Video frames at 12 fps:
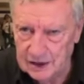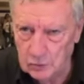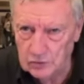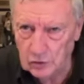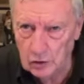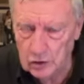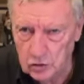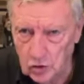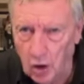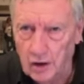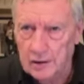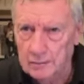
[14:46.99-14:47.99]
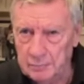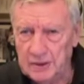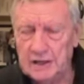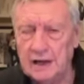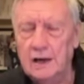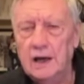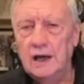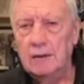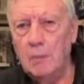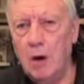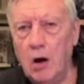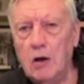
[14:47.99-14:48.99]
It was only John and Peter.
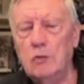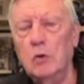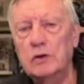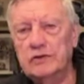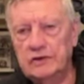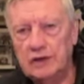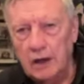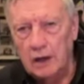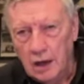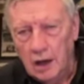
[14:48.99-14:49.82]
Mark was